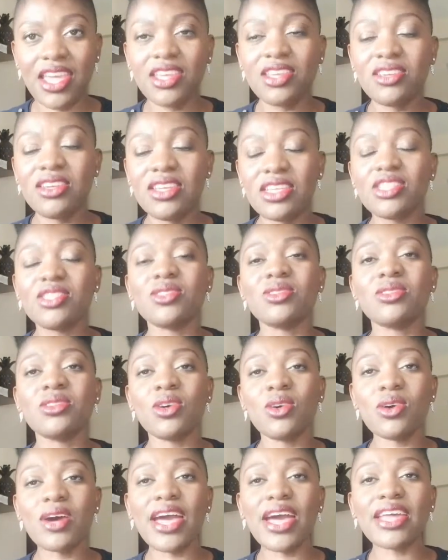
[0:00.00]
You need to
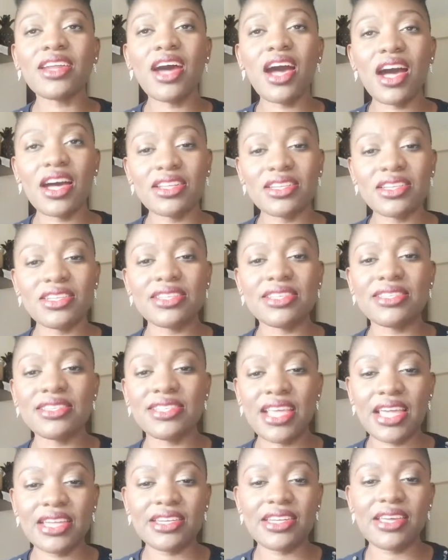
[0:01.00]
know and
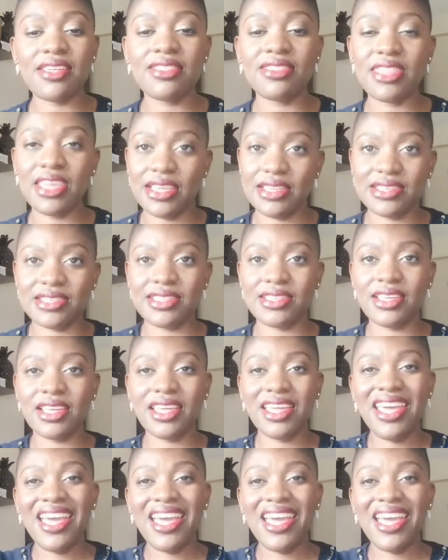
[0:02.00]
understand this.